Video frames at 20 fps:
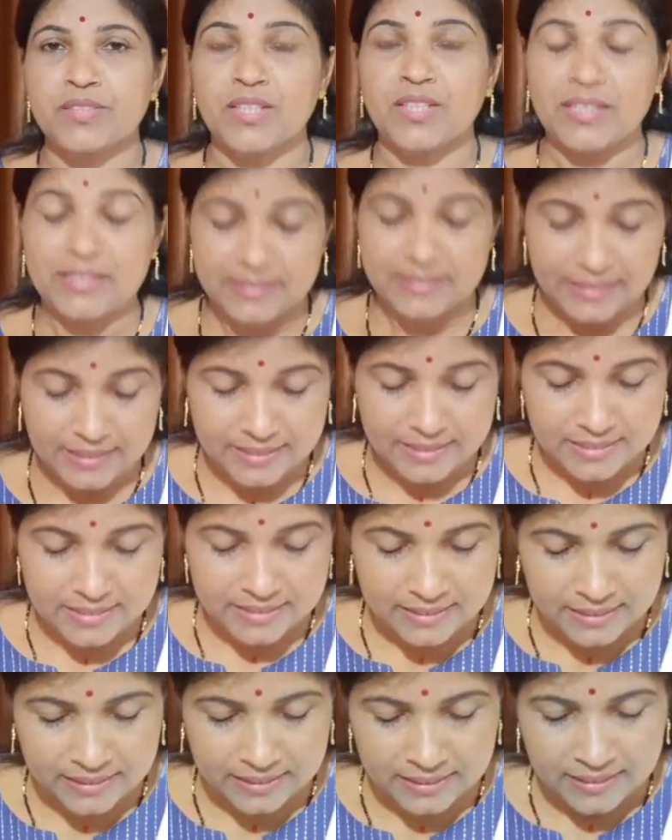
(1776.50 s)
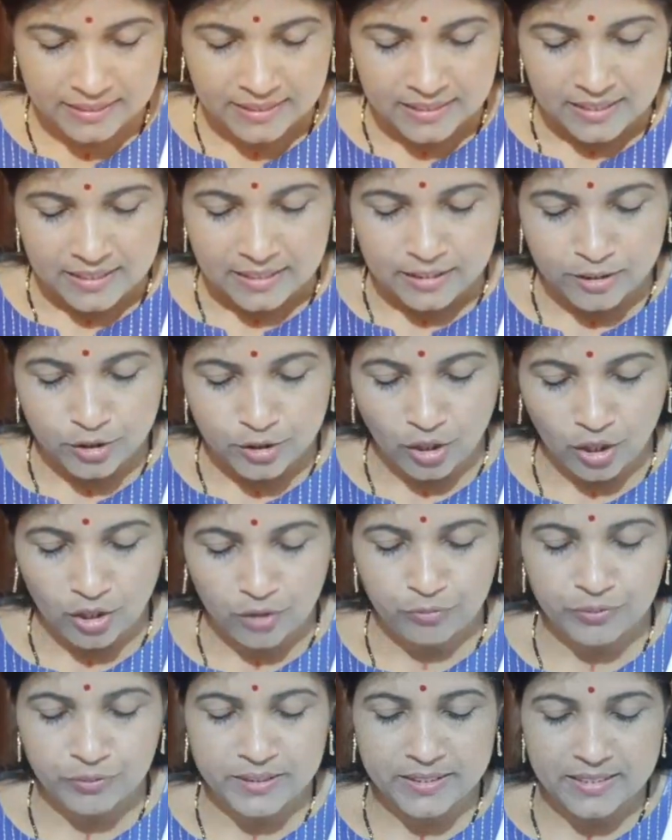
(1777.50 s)
Yes, the
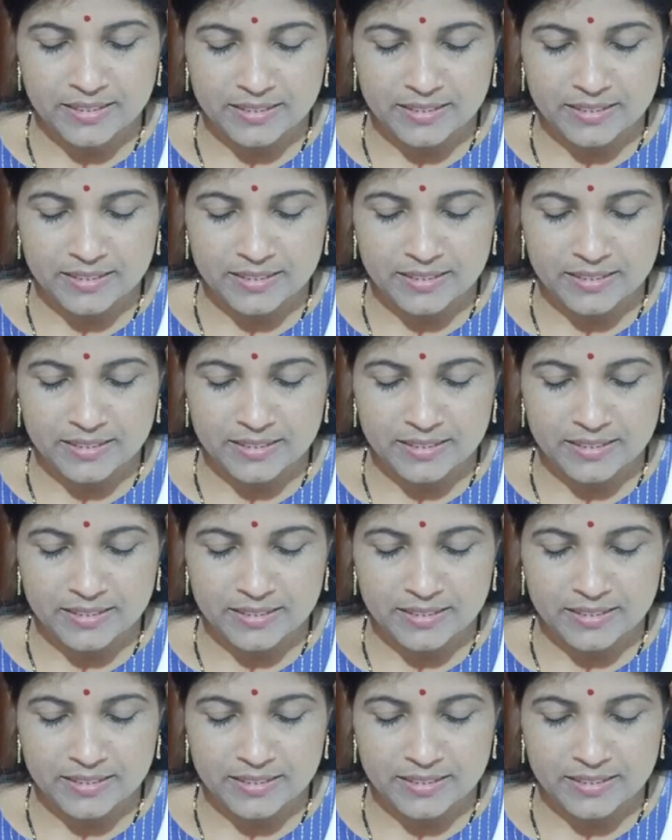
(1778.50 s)
dolphins